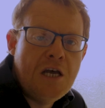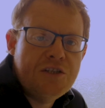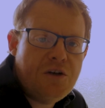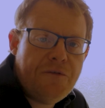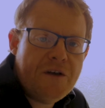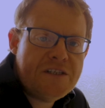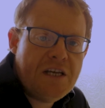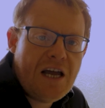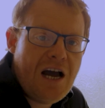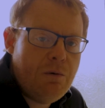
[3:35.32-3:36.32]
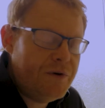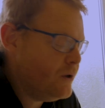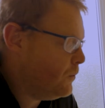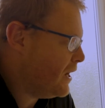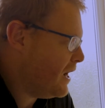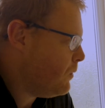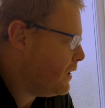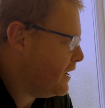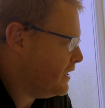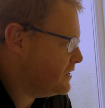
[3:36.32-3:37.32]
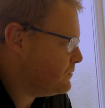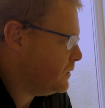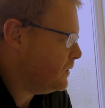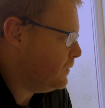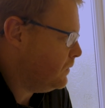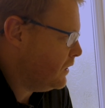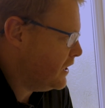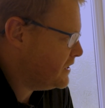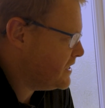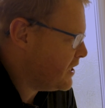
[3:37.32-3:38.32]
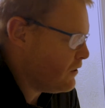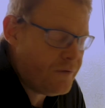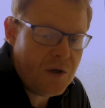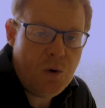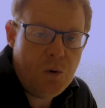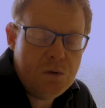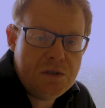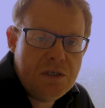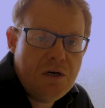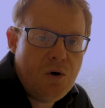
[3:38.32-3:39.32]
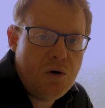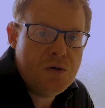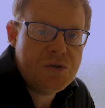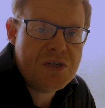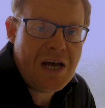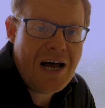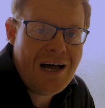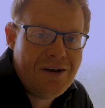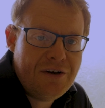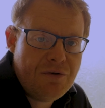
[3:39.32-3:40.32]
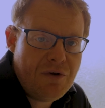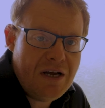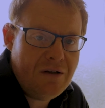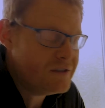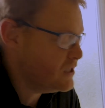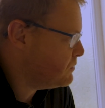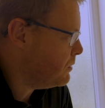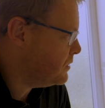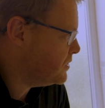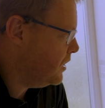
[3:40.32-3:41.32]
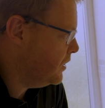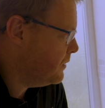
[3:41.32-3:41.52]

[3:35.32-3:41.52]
So first thing I would do now is we'll take off the old hose and rails. This is what I'm going to start